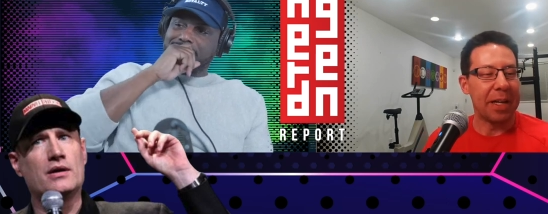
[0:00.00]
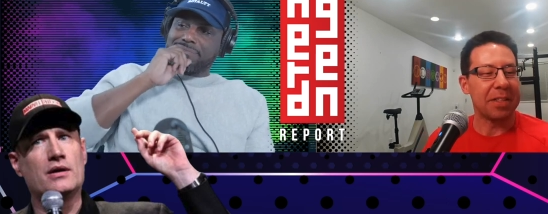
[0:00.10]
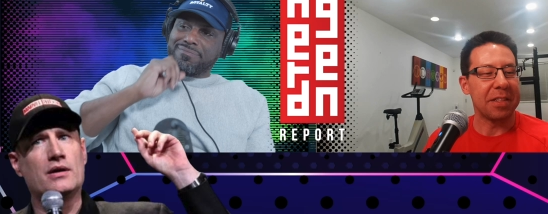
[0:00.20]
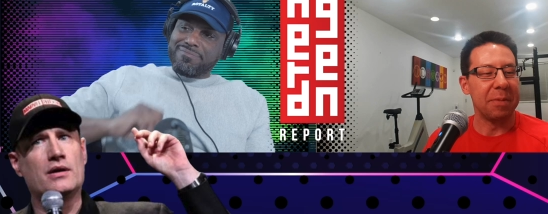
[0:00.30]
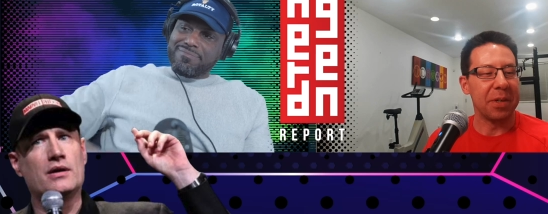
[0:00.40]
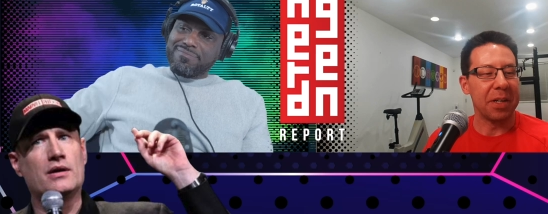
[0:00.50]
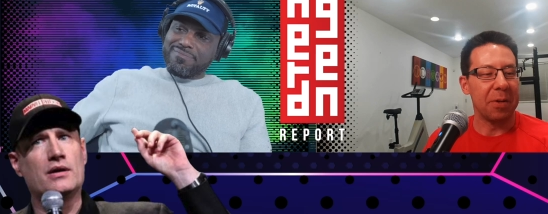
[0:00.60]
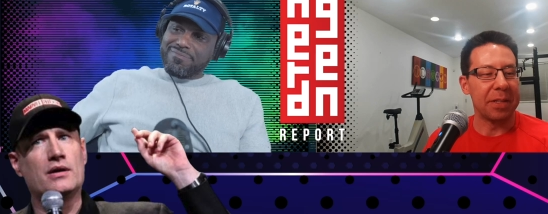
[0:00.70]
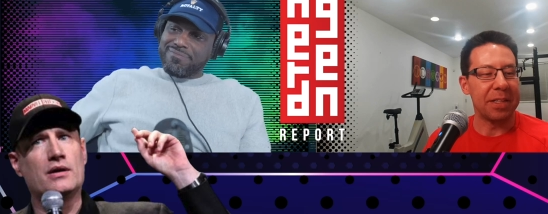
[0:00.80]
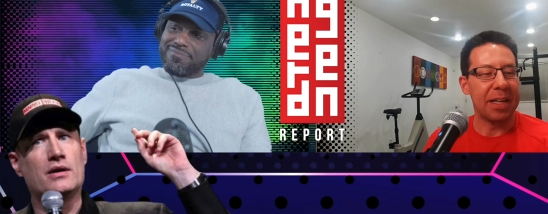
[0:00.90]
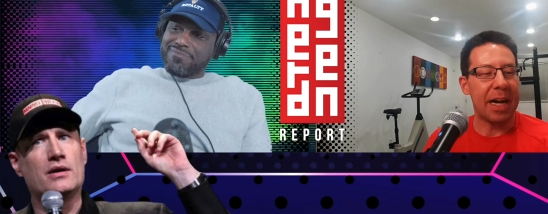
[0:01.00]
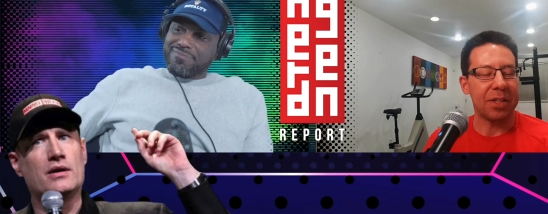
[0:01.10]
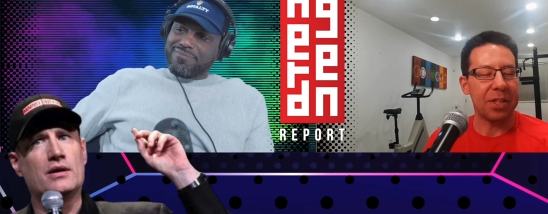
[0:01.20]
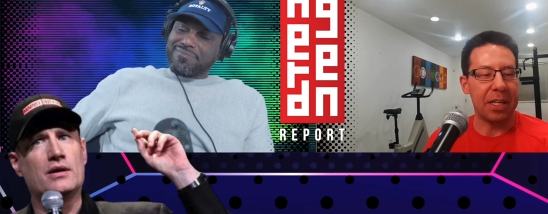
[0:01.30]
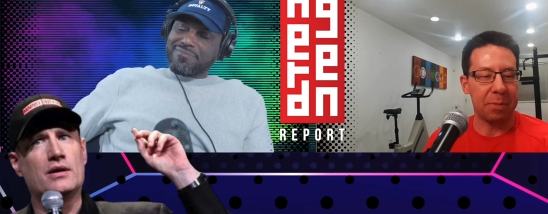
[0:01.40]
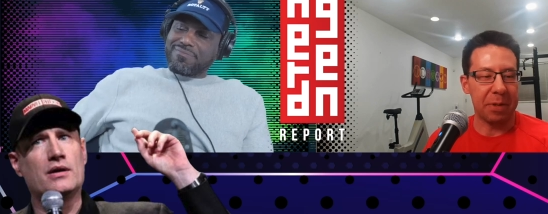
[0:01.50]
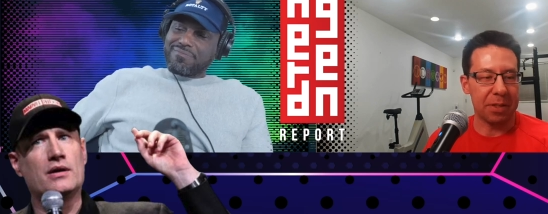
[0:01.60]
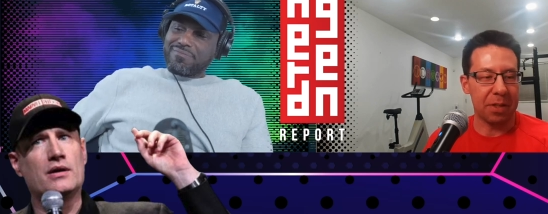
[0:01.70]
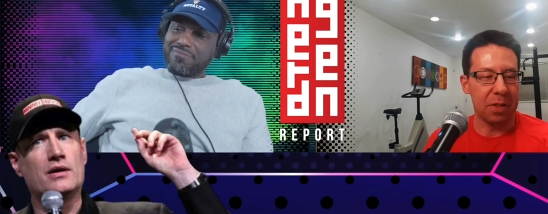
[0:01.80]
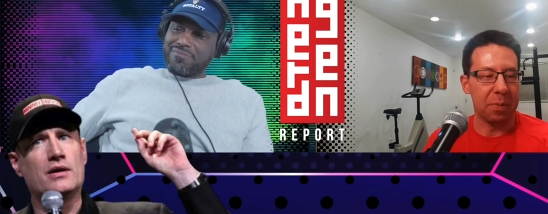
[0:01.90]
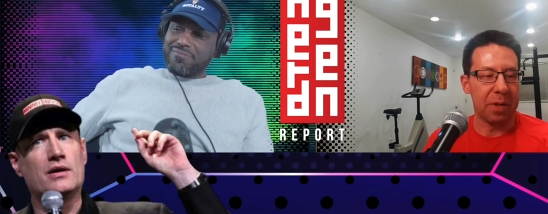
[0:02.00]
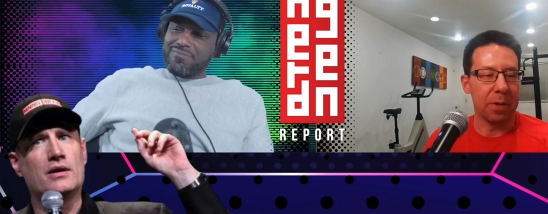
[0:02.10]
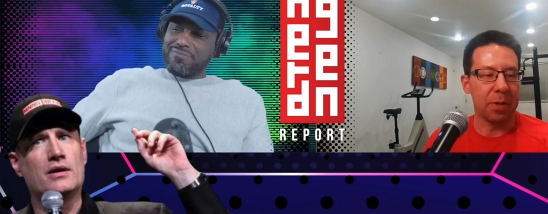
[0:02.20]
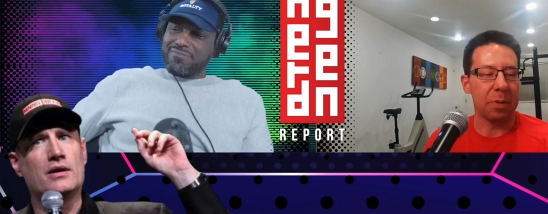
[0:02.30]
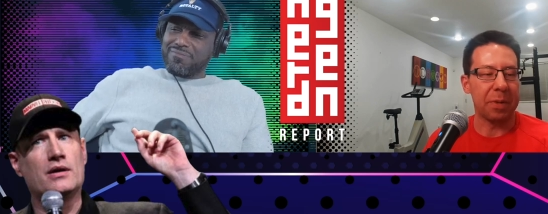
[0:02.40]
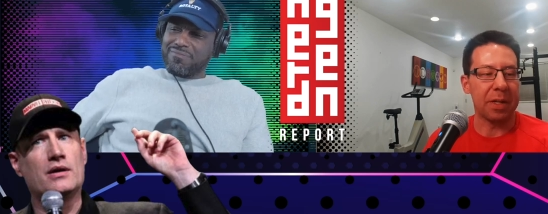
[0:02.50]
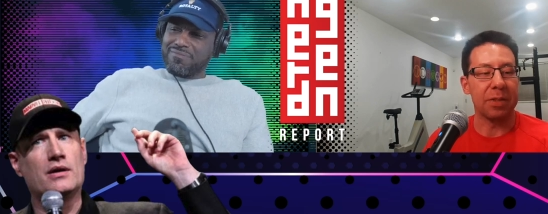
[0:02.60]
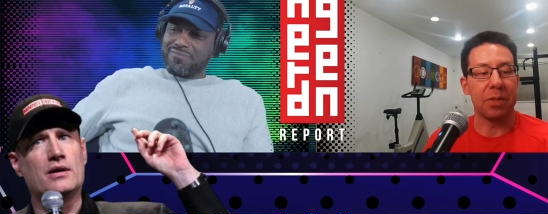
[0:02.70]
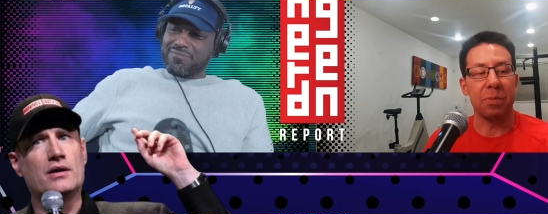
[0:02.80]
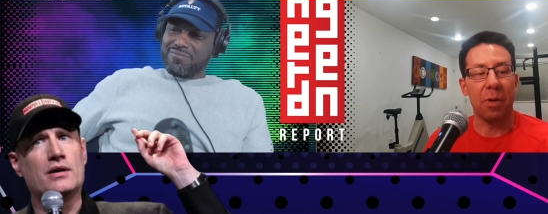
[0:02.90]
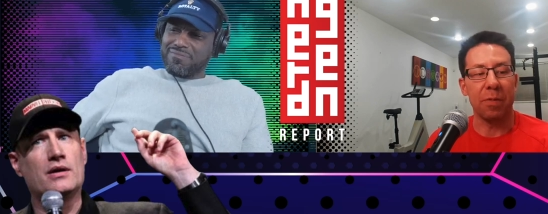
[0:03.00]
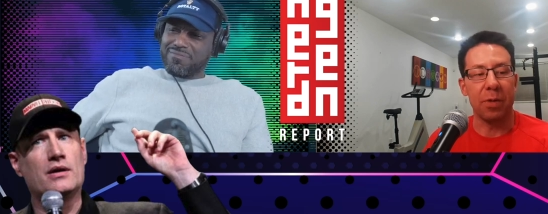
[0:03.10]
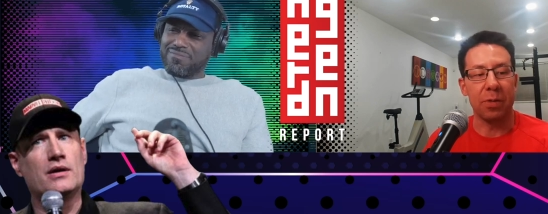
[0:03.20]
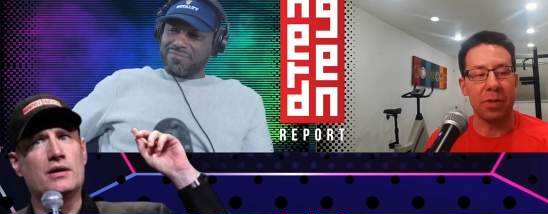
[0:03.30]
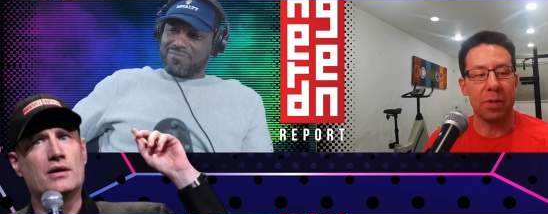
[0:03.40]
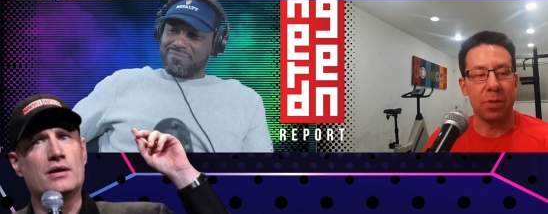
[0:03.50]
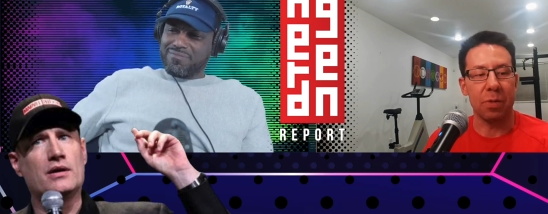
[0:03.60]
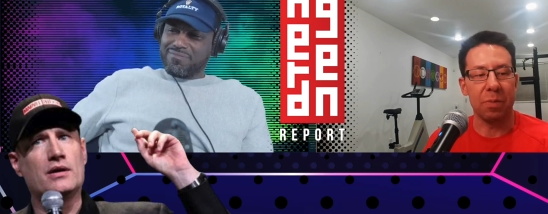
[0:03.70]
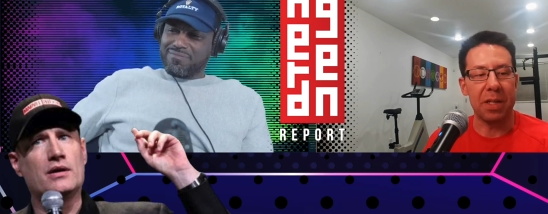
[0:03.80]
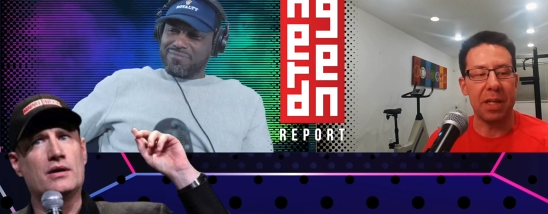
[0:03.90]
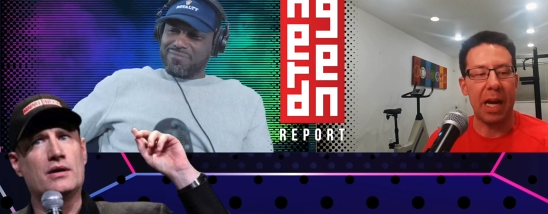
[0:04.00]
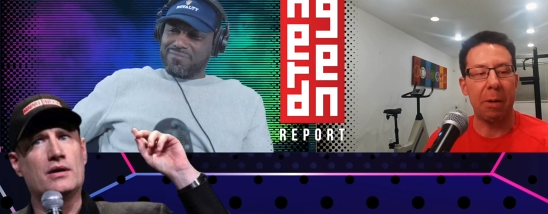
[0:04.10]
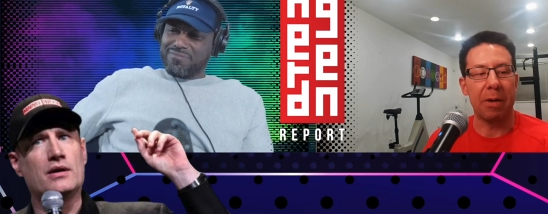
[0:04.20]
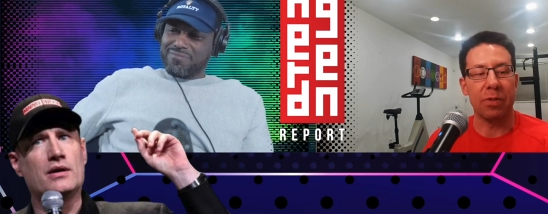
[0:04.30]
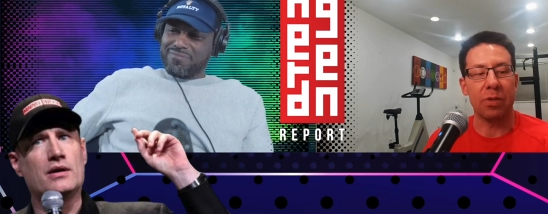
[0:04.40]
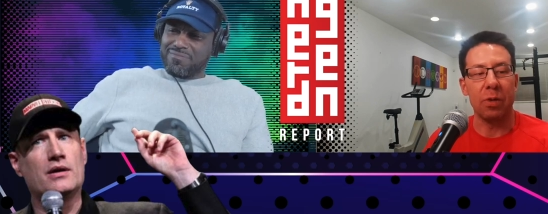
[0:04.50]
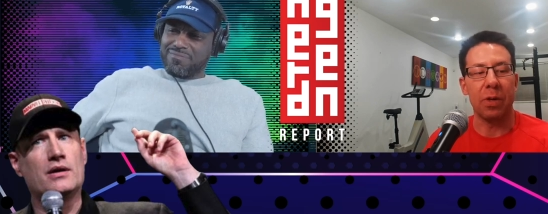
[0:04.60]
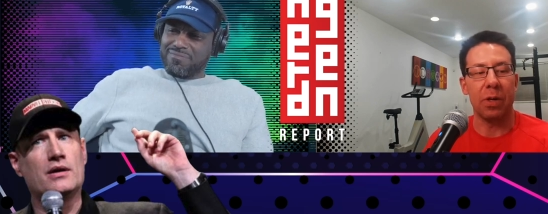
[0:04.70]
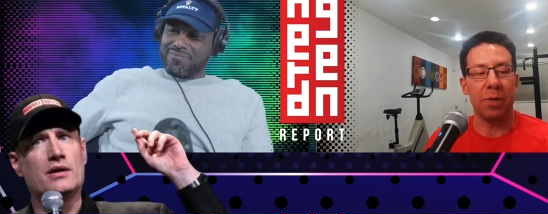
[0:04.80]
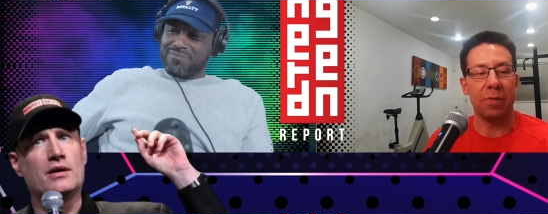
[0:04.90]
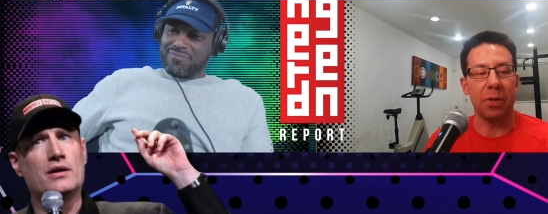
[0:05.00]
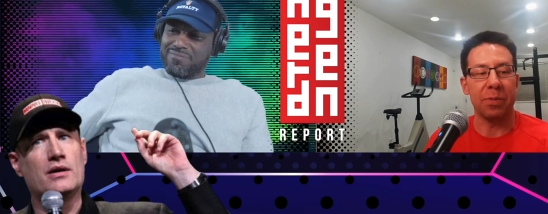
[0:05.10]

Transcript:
Speaker 1: cinema going did not change because of superheroes, but because of smartphones and social media. However, superhero films